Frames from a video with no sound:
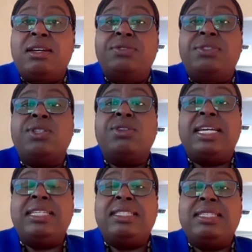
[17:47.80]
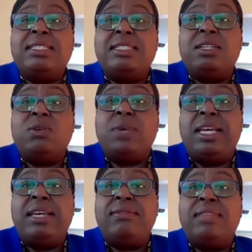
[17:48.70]
of the crisis in a
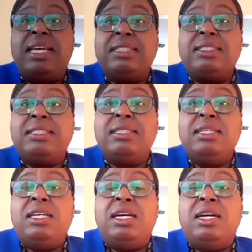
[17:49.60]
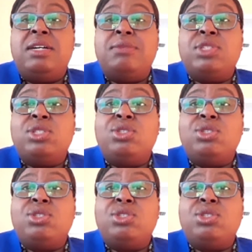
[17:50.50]
way that the